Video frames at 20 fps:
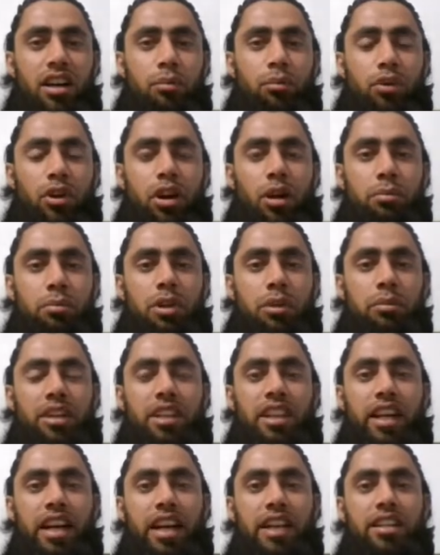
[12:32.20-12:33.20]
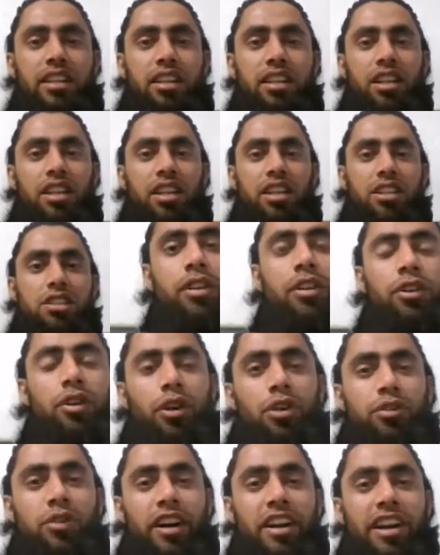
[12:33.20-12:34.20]
problem in that.
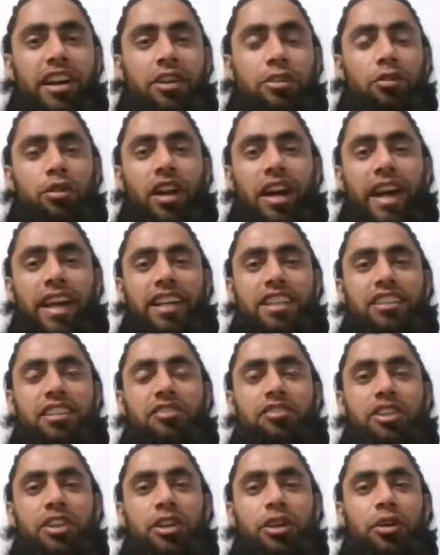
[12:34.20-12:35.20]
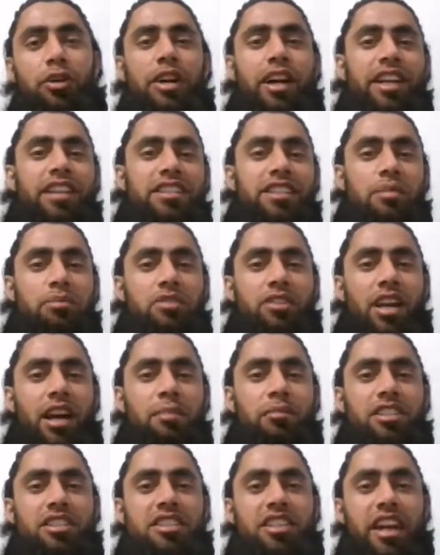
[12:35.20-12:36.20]
Don't forget to like the video and
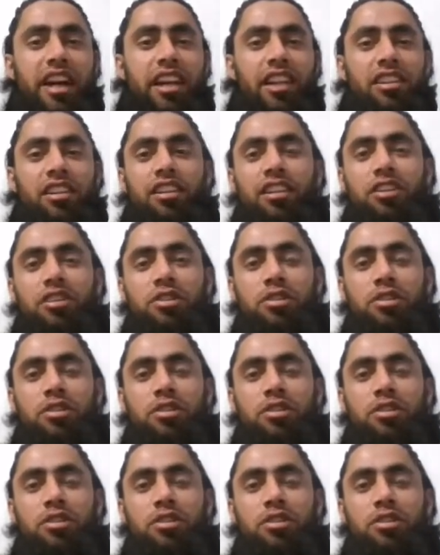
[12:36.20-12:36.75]
subscribe this channel.